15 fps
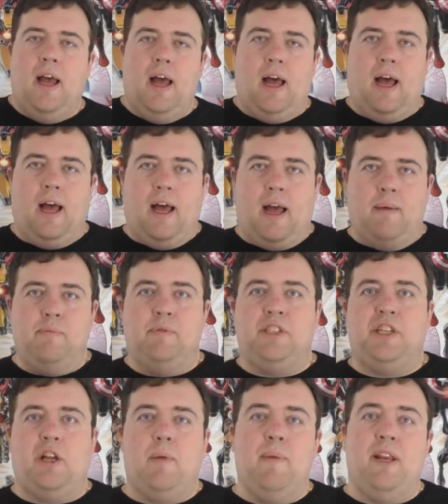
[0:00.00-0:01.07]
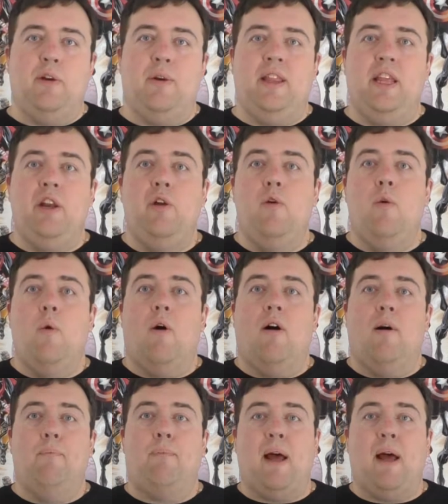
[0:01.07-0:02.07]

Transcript: Uh, I'm still going to be doing the new